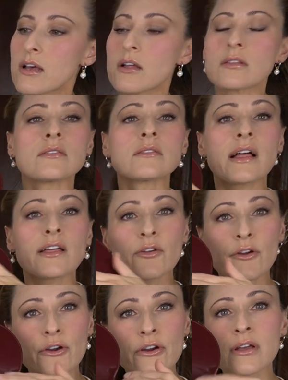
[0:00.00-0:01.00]

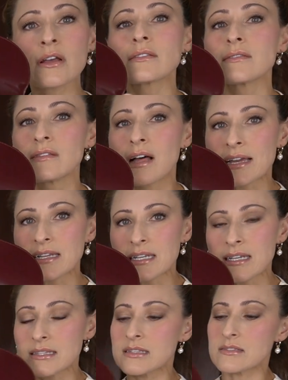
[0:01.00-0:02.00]
leather
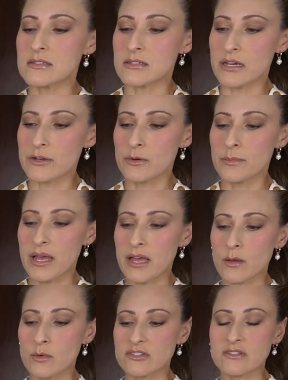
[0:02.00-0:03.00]
lining this entire
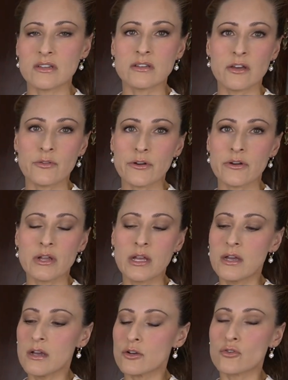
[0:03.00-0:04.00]
bag, which is another
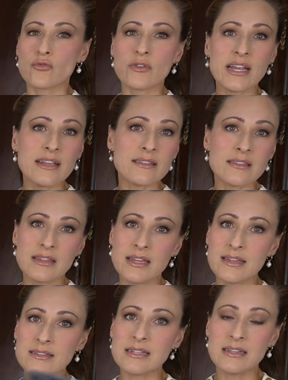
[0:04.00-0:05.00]
great
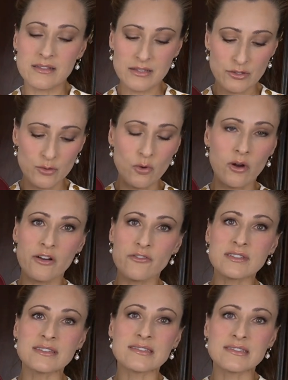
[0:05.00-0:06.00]
thing that I think you
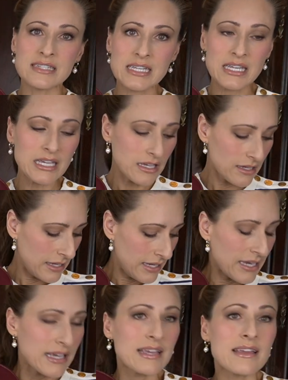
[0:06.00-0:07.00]
often see
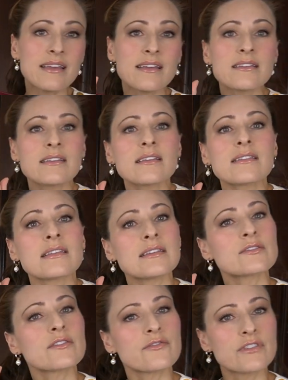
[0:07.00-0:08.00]
in
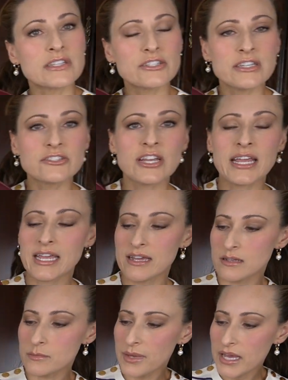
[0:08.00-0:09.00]
these vintage
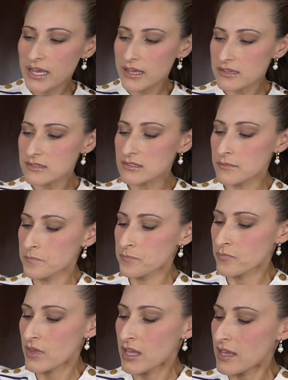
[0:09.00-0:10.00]
handbags,
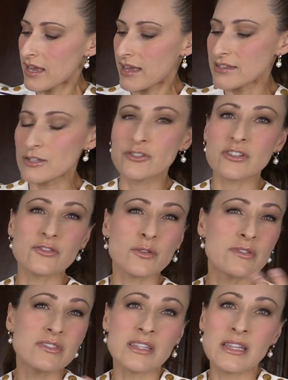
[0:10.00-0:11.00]
and you just
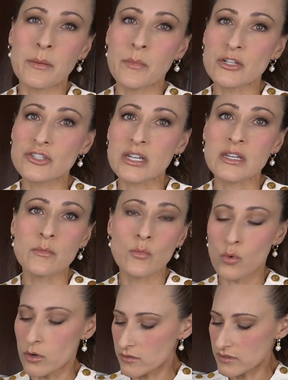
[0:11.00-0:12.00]
don't see that much
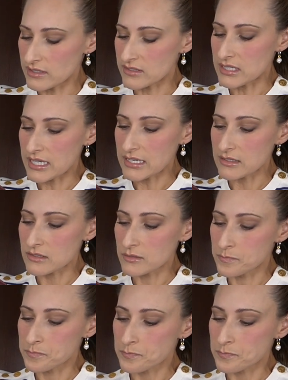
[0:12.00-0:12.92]
anymore these days.